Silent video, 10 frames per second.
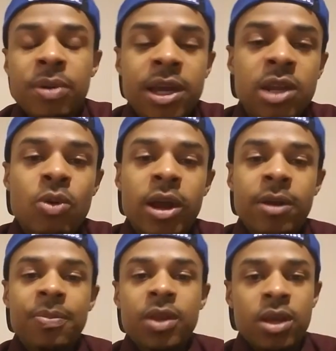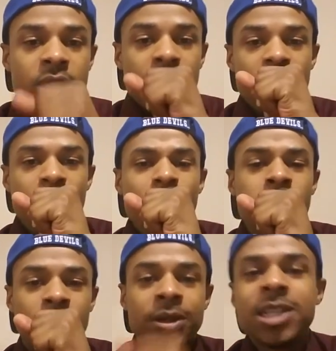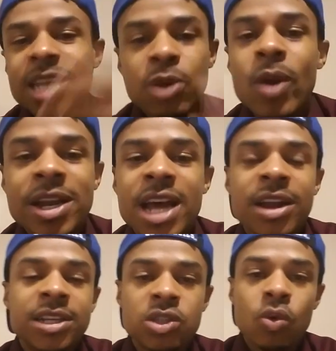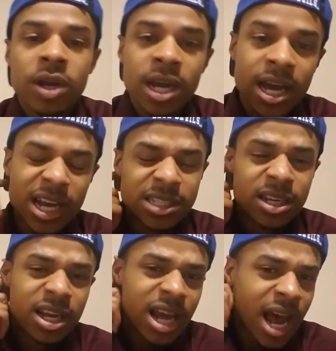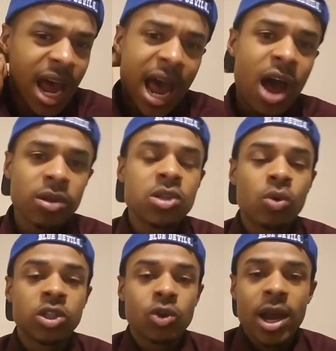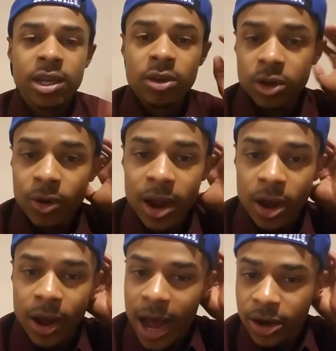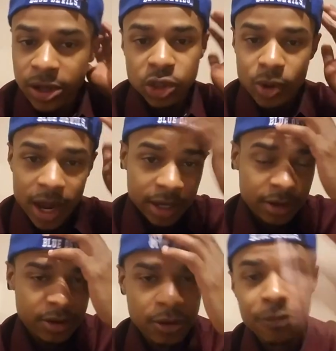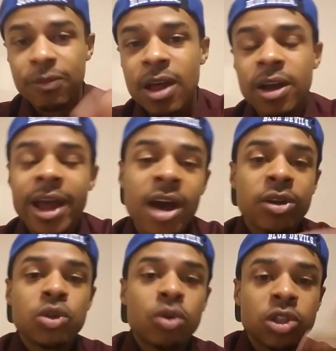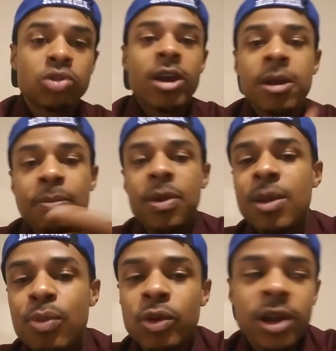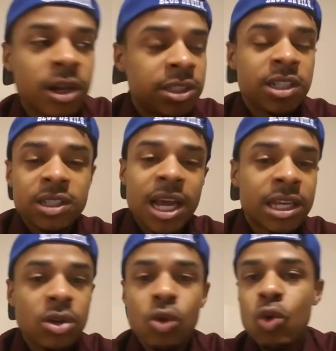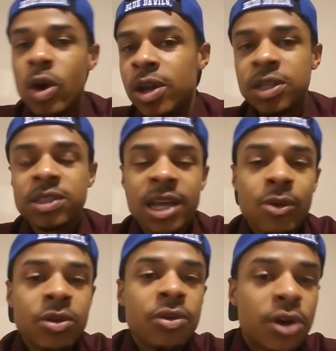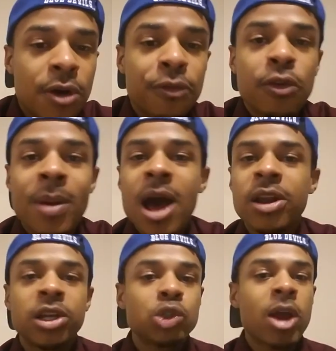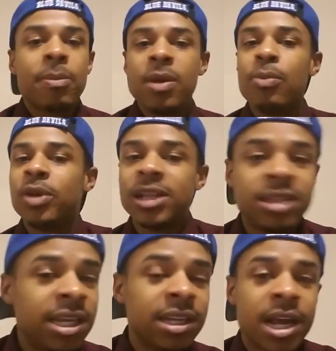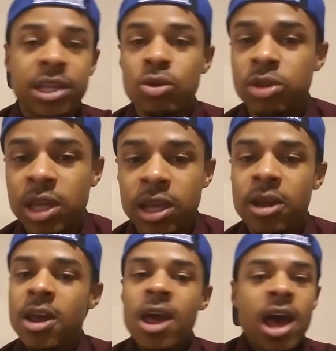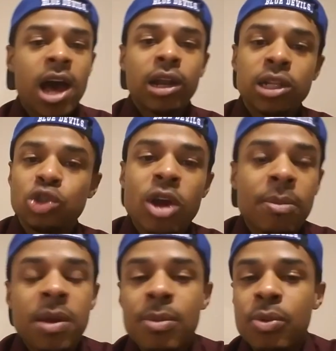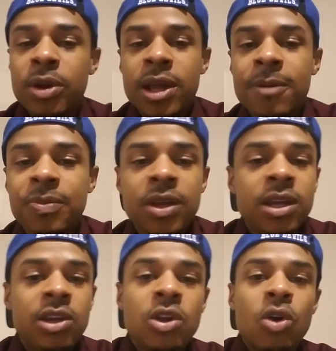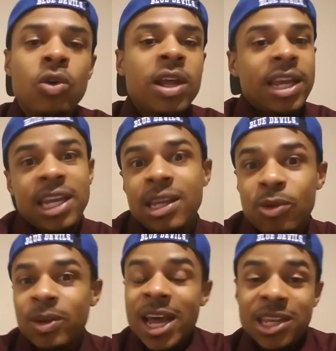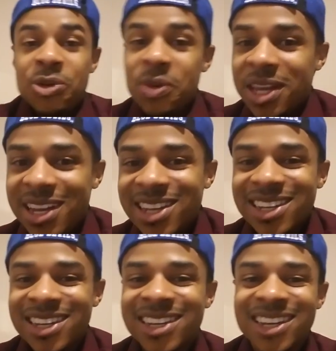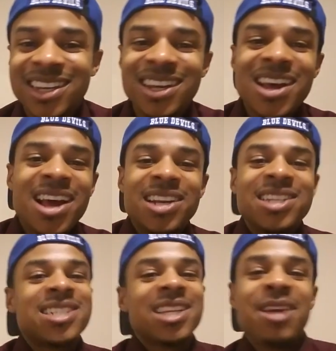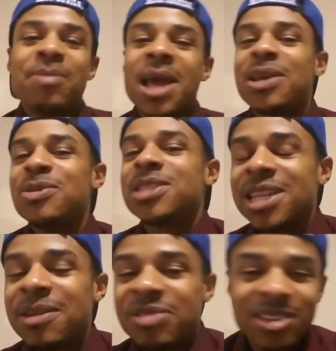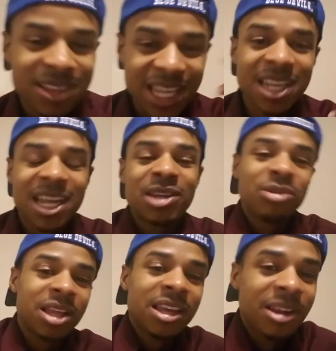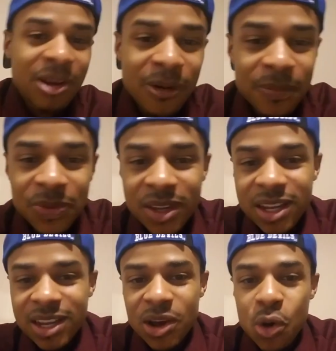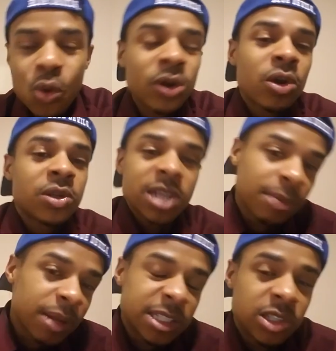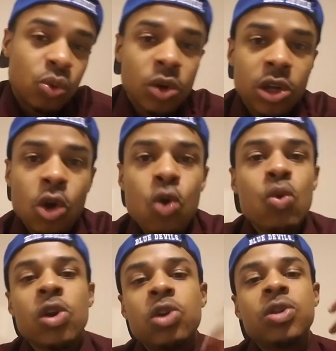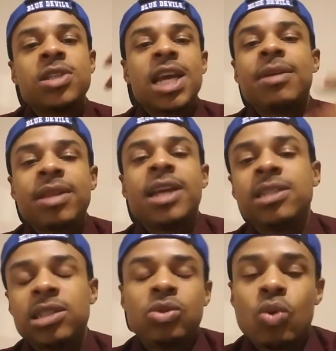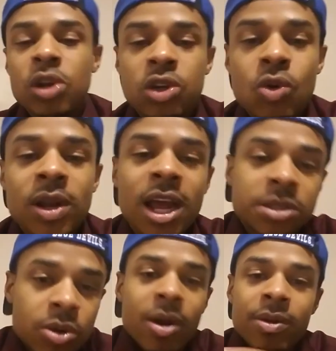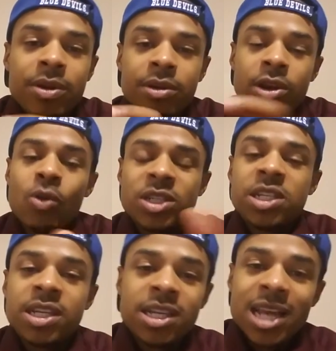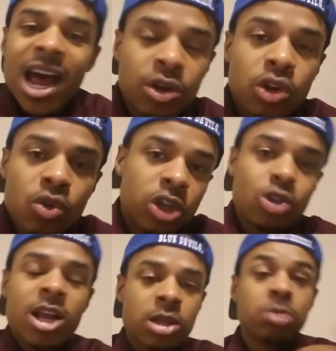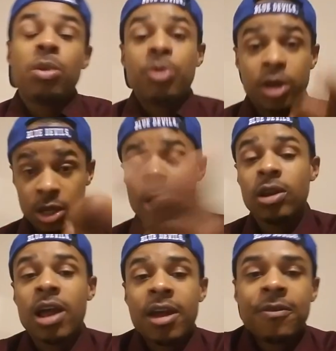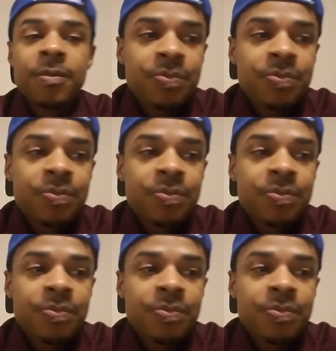But anyway, let's get right down into it, guys. How to attract your crowd, how to attract your flock, how to attract people that are just like you, who understand where you come from, how to attract people that think like you think, how to attract people that, you know, eat like you eat, sleep like you sleep, think like you think, you know, who want to go the same places you want to go, who want to do the same things that you want to do in life. So the question is, how do you attract those people in your life?